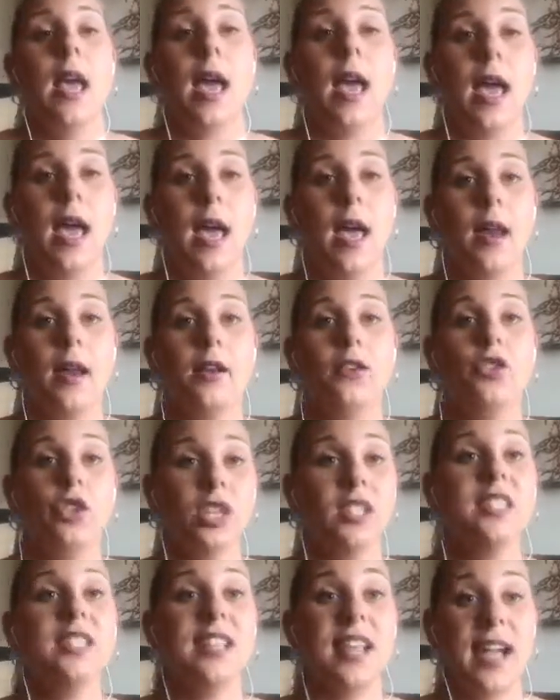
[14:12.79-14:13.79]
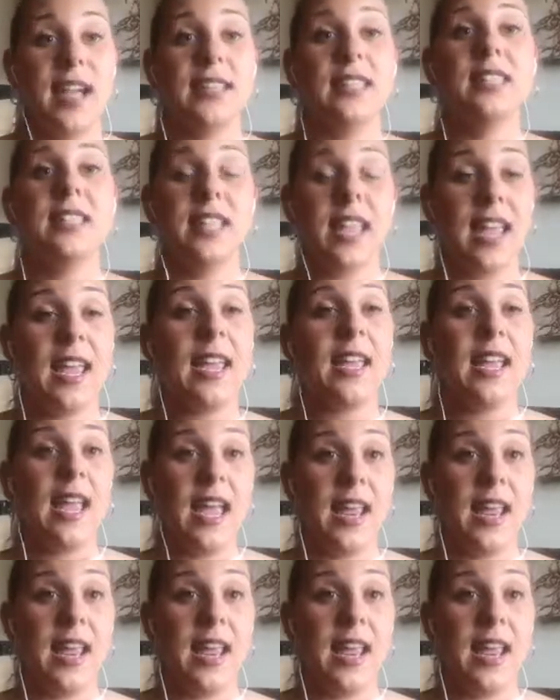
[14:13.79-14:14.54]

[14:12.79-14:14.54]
And just not saying